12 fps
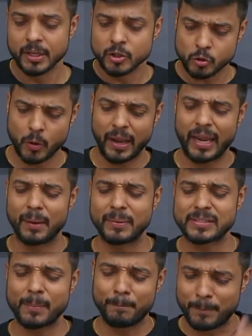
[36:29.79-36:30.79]
So AM is
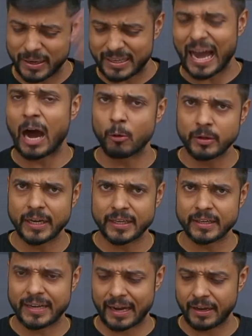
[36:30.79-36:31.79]
a bit
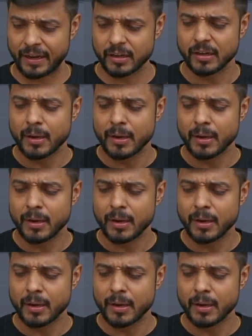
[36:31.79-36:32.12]
outdated technique